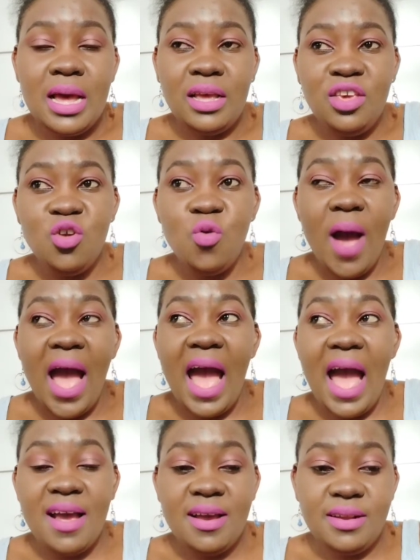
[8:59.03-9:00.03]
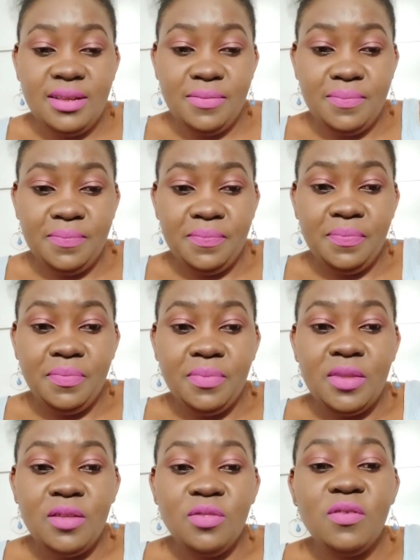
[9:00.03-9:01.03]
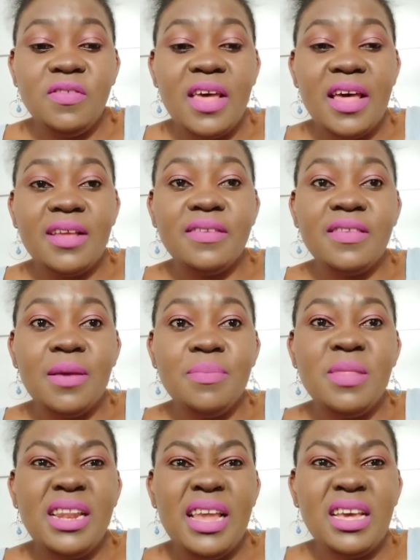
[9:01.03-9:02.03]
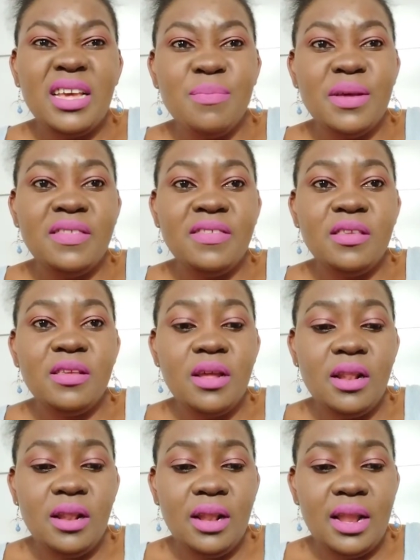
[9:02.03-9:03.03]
cure acne. Those are something like benzoyl